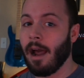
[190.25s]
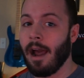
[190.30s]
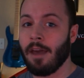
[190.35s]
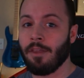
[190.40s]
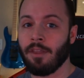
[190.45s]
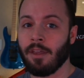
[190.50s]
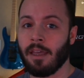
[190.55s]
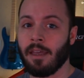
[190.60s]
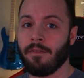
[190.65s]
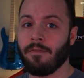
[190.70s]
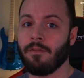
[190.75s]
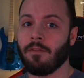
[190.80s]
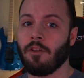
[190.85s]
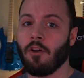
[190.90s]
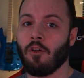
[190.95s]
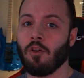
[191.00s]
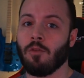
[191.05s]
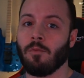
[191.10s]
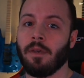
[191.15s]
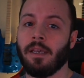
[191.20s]
I think if
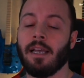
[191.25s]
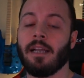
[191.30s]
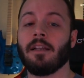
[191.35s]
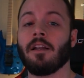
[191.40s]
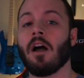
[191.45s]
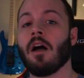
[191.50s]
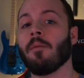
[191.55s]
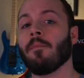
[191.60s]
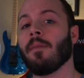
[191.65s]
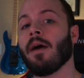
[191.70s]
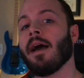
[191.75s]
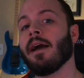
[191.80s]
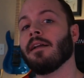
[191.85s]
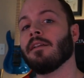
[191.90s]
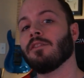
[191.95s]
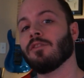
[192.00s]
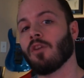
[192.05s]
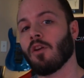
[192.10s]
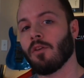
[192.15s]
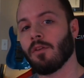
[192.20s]
Turtle Me had gone back
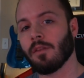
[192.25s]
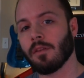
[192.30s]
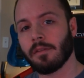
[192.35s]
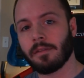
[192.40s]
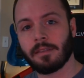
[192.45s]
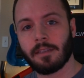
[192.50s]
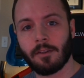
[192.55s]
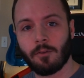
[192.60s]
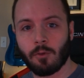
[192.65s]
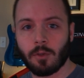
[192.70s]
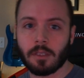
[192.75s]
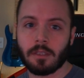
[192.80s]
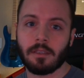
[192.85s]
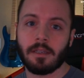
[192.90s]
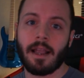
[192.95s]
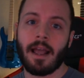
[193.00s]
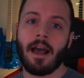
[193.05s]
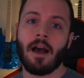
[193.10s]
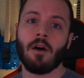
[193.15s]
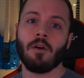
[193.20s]
and started the series
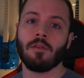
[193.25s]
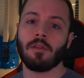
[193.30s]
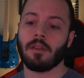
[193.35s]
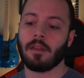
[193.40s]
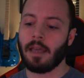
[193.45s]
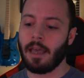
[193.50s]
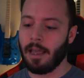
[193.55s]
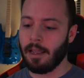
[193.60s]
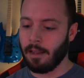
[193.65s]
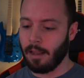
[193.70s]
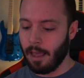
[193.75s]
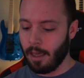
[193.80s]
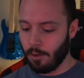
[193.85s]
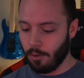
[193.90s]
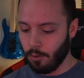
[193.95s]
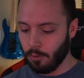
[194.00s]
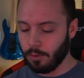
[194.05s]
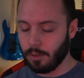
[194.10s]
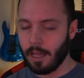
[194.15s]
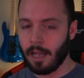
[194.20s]
now and
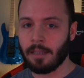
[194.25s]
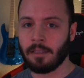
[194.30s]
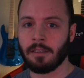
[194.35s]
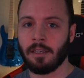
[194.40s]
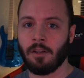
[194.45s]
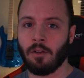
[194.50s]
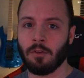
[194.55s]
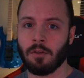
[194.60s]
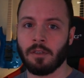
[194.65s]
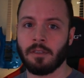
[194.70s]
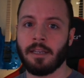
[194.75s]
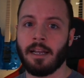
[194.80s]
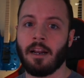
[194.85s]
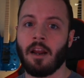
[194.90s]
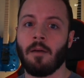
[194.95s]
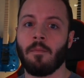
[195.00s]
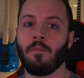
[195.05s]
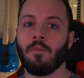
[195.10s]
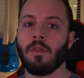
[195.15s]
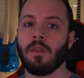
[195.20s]
used that skill to
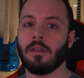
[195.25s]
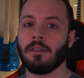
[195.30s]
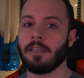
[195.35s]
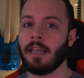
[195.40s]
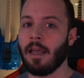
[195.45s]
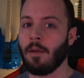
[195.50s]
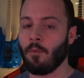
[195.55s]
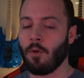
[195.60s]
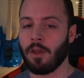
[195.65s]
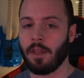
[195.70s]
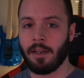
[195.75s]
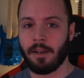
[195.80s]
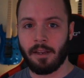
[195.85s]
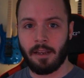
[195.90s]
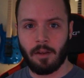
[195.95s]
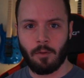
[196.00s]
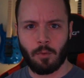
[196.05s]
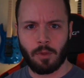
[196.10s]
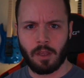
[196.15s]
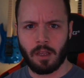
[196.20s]
set up the same way that they
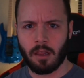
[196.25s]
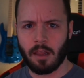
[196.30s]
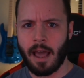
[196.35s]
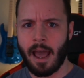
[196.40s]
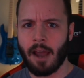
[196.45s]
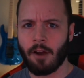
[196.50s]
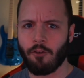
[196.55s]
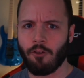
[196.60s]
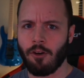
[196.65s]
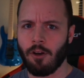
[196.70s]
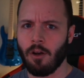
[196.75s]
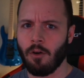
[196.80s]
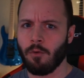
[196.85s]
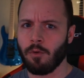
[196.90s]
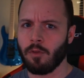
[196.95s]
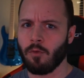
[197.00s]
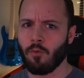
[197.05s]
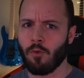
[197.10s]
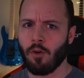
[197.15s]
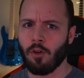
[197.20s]
did with the Alacria,
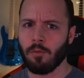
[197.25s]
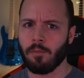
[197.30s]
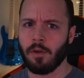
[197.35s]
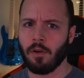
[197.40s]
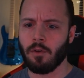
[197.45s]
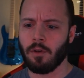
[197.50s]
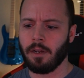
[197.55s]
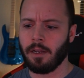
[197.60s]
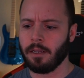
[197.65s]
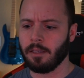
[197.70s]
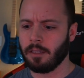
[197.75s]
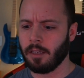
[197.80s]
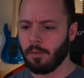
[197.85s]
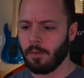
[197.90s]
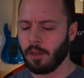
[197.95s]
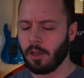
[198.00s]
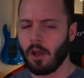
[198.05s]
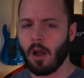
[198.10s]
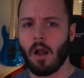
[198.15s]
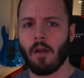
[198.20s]
with the world building and
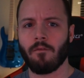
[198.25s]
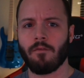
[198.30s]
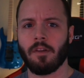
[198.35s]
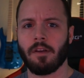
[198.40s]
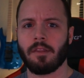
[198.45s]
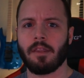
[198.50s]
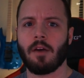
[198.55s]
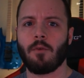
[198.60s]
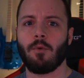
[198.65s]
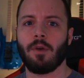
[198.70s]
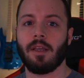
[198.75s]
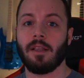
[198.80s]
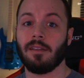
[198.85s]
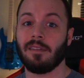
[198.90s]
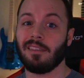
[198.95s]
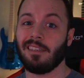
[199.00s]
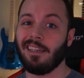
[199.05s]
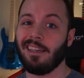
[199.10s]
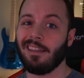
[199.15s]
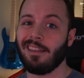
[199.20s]
some of the conflict that we
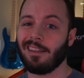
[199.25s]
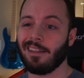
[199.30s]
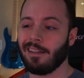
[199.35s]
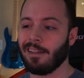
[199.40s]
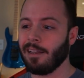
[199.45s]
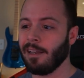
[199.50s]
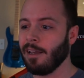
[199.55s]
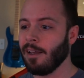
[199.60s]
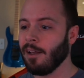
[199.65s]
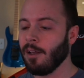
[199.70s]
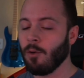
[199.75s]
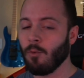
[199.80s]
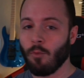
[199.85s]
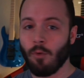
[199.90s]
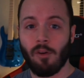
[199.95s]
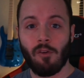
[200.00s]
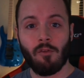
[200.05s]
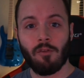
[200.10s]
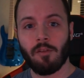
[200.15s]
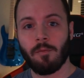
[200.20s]
can see, then
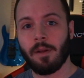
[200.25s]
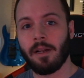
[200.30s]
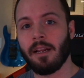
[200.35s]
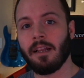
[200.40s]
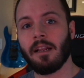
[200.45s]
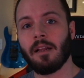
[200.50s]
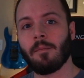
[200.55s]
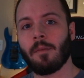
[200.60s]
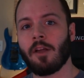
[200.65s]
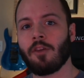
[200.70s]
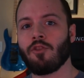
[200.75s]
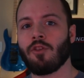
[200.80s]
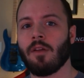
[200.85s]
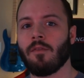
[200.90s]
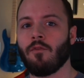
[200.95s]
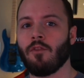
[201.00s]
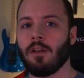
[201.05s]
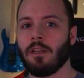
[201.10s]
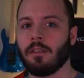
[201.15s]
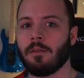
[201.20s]
we would have been in a much
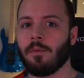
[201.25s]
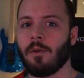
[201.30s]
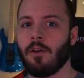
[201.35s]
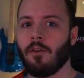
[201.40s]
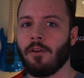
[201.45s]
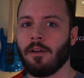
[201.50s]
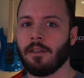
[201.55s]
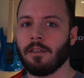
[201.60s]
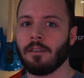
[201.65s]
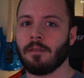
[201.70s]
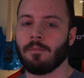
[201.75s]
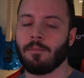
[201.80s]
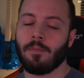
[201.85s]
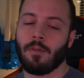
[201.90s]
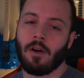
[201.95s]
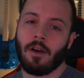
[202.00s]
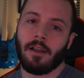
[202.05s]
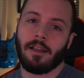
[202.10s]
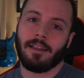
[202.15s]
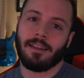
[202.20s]
different experience.
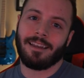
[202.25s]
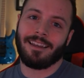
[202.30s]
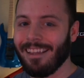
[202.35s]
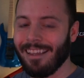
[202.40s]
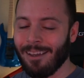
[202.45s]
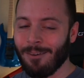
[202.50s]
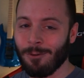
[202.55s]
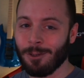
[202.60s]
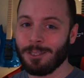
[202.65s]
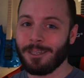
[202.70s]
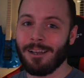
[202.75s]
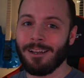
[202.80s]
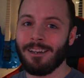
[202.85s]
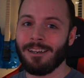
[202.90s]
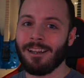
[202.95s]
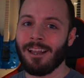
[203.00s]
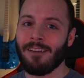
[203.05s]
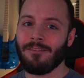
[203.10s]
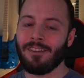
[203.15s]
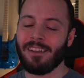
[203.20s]
But it was
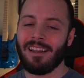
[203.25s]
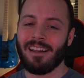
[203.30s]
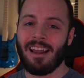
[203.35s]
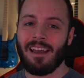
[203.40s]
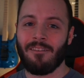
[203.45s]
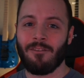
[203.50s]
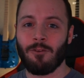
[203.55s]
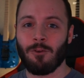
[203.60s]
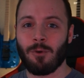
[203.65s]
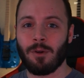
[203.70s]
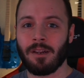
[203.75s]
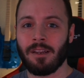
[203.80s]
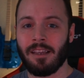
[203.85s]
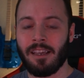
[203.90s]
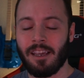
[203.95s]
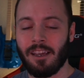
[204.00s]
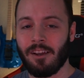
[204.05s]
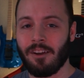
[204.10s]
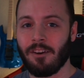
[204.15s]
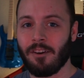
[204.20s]
good enough to get everyone
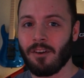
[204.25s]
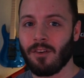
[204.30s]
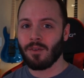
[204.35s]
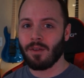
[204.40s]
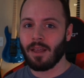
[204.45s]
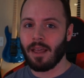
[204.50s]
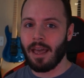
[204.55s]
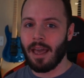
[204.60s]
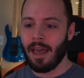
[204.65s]
here.